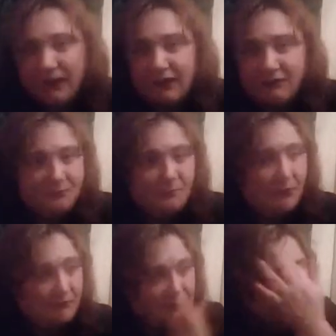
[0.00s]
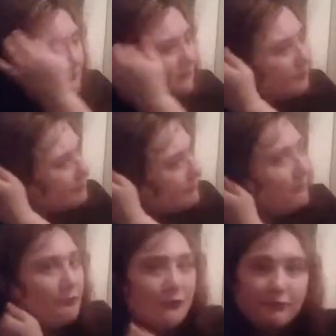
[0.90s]
Both guys always
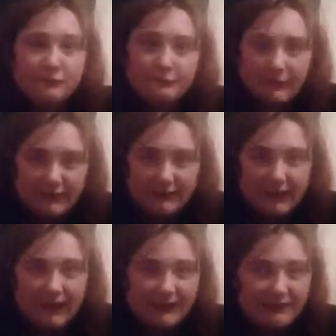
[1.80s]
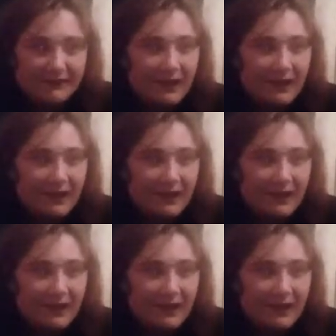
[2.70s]
was really nice,